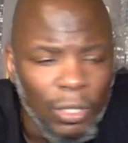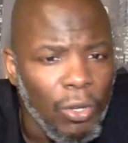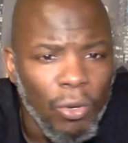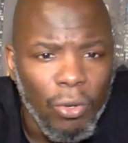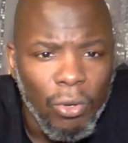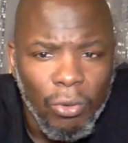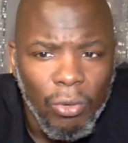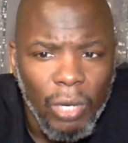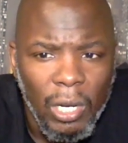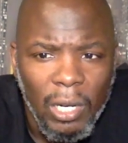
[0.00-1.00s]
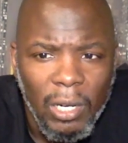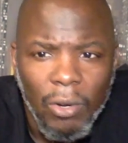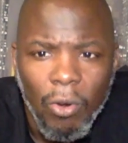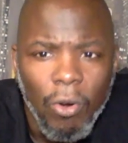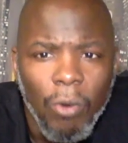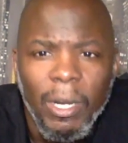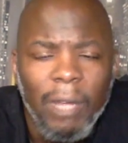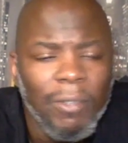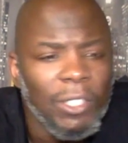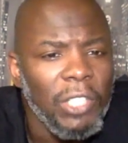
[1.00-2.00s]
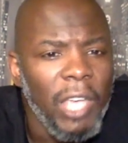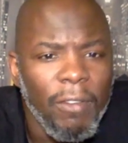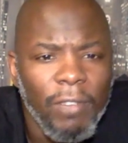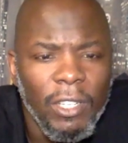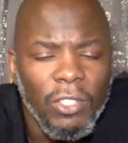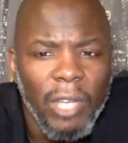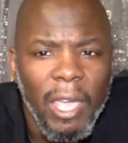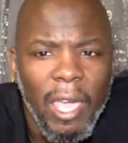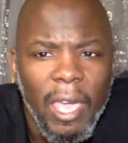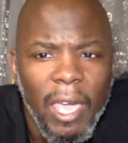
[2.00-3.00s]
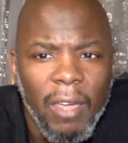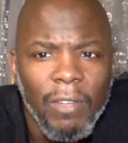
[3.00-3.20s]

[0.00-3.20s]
Google or whatever chat feature they have.